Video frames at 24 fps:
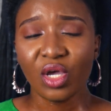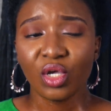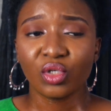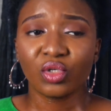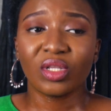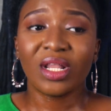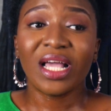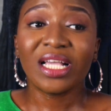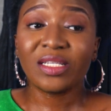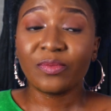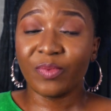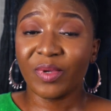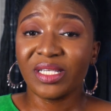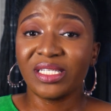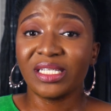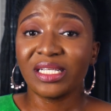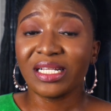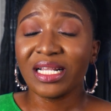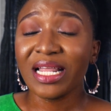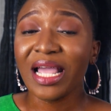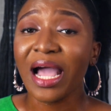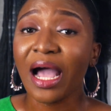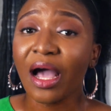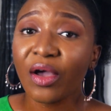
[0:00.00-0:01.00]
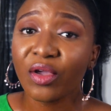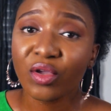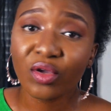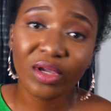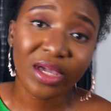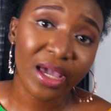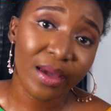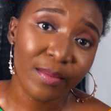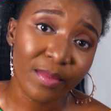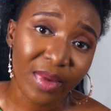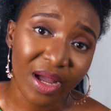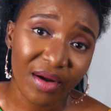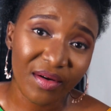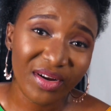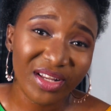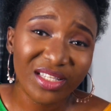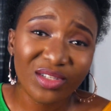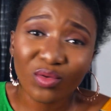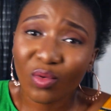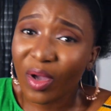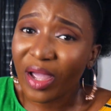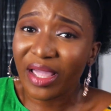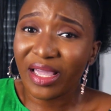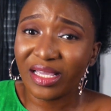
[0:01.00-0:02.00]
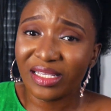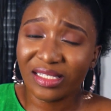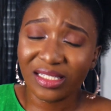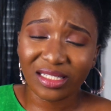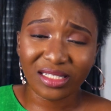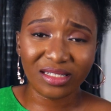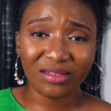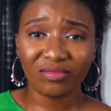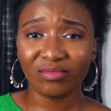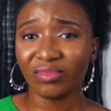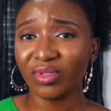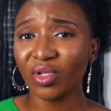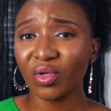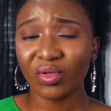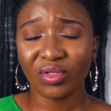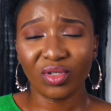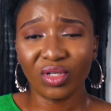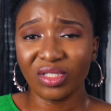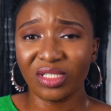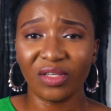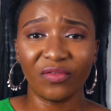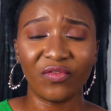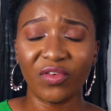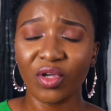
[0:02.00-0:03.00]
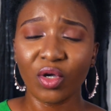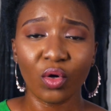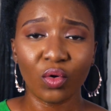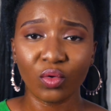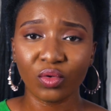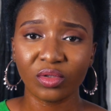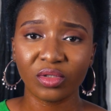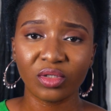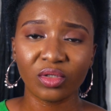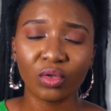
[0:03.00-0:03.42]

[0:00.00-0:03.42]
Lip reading: So that's basically how you get married. It's quite easy, so it's not difficult.